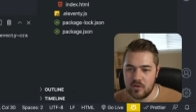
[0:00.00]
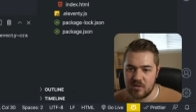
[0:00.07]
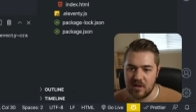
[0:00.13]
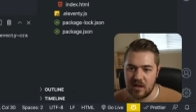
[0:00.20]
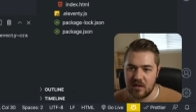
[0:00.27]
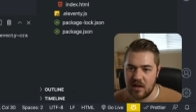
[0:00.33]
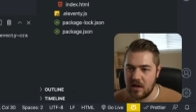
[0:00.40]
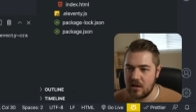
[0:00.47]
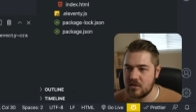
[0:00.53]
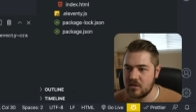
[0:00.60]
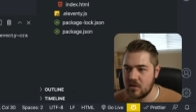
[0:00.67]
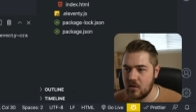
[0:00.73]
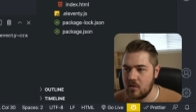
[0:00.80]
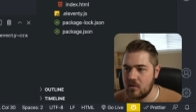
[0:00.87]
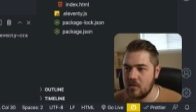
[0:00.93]
just like that.
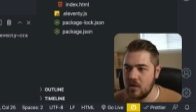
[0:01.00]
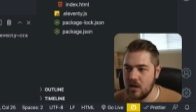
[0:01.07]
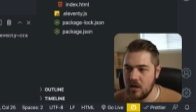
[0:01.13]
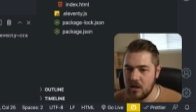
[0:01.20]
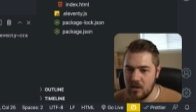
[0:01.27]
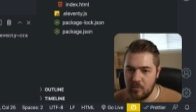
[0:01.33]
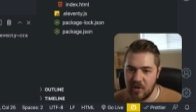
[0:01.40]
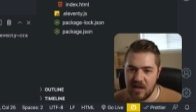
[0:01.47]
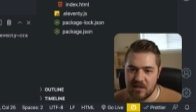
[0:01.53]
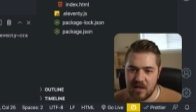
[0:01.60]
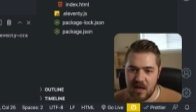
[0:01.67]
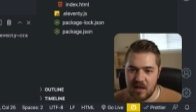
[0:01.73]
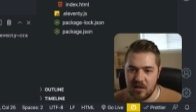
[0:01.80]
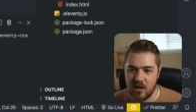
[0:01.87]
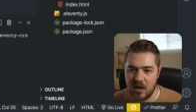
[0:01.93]
So base
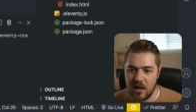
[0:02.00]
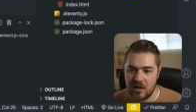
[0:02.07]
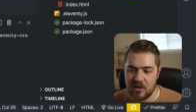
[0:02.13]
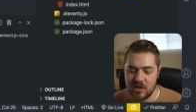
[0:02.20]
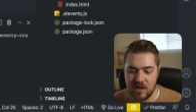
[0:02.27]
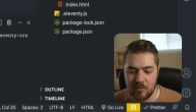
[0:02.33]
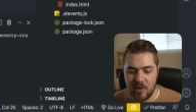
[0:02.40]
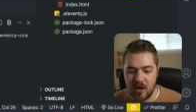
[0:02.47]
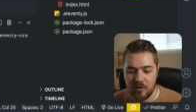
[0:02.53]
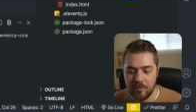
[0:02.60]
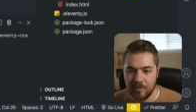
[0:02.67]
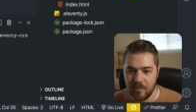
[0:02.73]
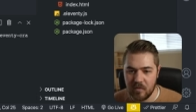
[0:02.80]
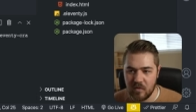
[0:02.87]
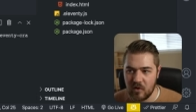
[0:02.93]
head. dot html
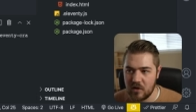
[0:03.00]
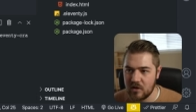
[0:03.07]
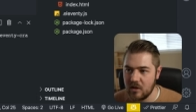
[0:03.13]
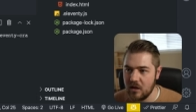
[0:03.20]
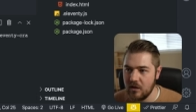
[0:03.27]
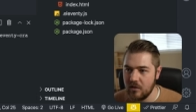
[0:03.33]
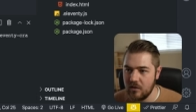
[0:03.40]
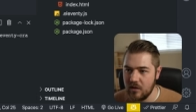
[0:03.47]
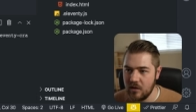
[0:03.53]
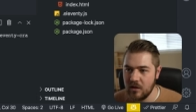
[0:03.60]
right there.